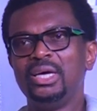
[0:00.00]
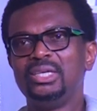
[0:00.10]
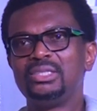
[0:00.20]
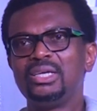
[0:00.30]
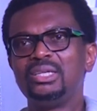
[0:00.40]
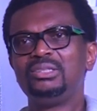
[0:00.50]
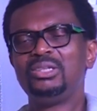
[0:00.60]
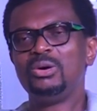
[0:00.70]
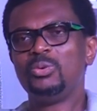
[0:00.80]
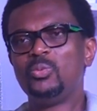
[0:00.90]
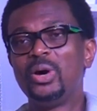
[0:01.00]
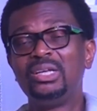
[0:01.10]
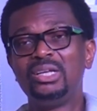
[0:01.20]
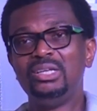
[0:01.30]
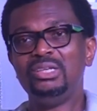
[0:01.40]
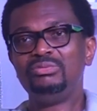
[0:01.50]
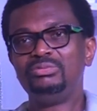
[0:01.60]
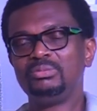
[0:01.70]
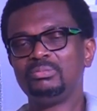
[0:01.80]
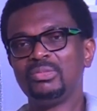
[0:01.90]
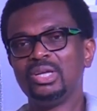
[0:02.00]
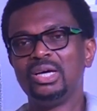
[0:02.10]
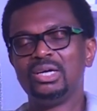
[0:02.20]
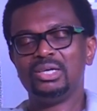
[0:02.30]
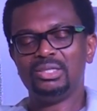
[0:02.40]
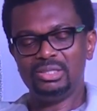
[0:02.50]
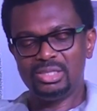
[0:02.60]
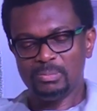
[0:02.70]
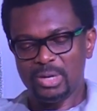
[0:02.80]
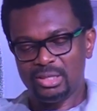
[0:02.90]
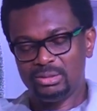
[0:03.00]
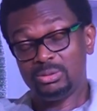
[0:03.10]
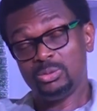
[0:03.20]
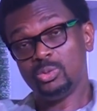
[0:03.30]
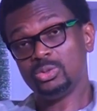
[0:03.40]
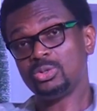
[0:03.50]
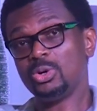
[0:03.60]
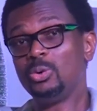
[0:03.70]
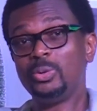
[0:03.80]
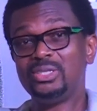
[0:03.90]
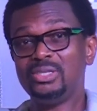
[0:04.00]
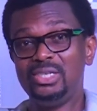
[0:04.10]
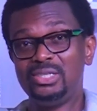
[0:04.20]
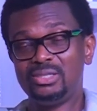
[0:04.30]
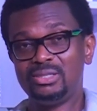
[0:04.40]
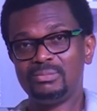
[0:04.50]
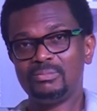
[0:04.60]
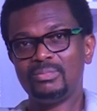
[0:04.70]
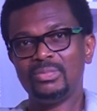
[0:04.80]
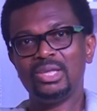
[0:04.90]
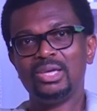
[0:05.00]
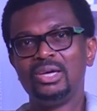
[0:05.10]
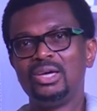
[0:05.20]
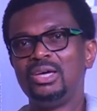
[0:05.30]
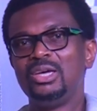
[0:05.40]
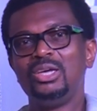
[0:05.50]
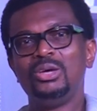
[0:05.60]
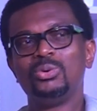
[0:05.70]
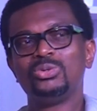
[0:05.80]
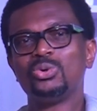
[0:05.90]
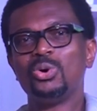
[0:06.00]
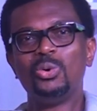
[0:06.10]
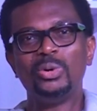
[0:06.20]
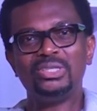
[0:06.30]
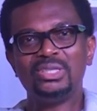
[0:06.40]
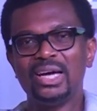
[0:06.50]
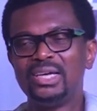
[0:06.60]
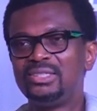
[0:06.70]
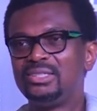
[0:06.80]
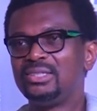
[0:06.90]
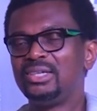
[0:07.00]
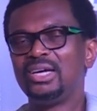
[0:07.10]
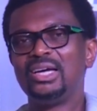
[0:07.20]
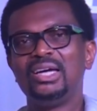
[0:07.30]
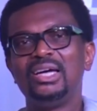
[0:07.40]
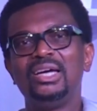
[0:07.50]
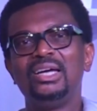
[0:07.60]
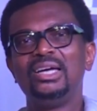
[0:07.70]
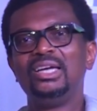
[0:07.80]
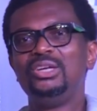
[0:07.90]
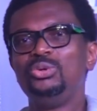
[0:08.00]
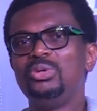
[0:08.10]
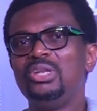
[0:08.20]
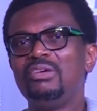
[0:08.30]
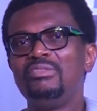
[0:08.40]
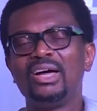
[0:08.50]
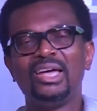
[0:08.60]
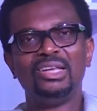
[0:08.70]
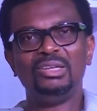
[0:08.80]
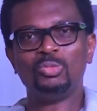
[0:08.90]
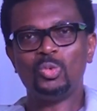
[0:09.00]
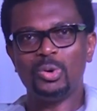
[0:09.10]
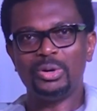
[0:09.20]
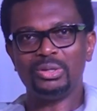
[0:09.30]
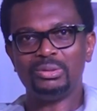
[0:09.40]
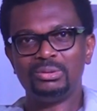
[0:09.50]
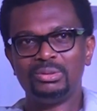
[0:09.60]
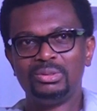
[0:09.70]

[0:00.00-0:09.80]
He said, where they lived, this man was always neat. He was always nice. You never heard him quarrel.